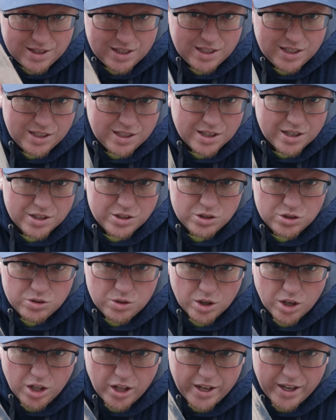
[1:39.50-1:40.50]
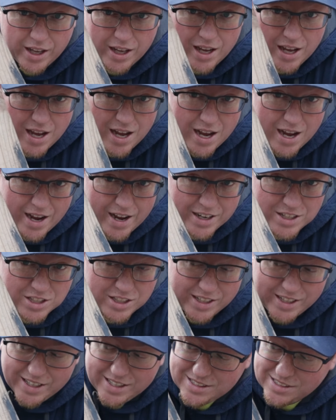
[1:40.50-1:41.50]
the drilling, I
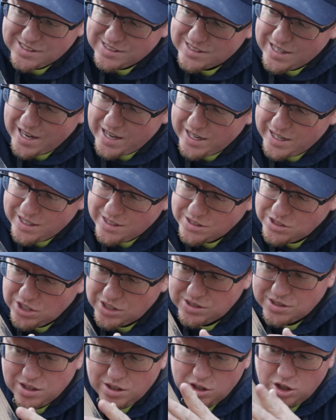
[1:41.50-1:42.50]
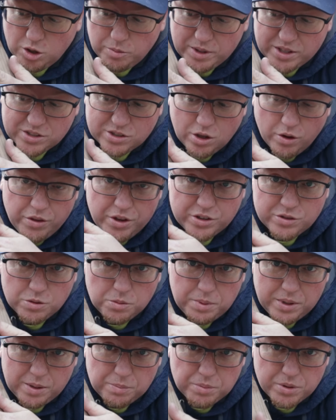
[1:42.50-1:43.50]
actually inset it just a little bit so this
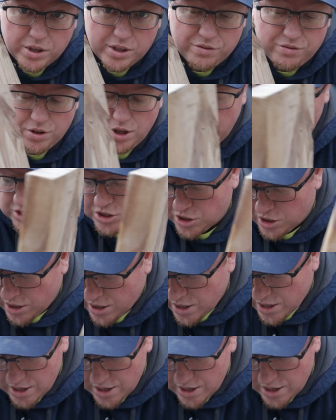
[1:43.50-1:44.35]
would be pretty flush.